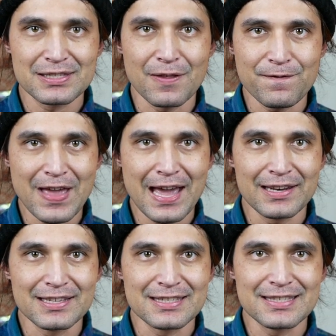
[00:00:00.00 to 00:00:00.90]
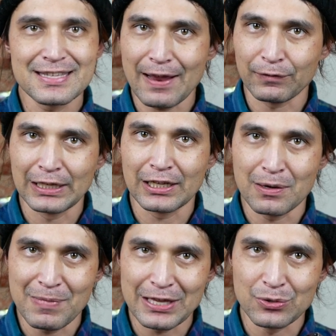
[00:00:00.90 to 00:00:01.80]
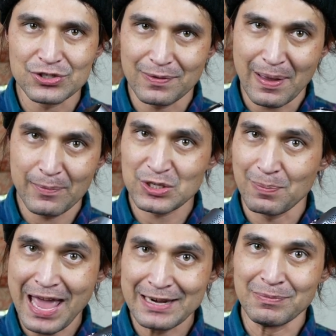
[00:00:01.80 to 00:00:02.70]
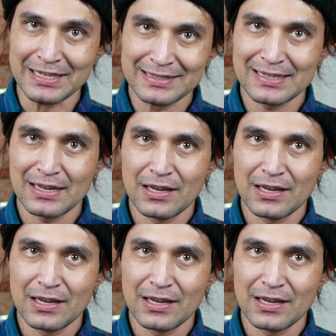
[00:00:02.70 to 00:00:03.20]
the fan is definitely gonna make you some enemies.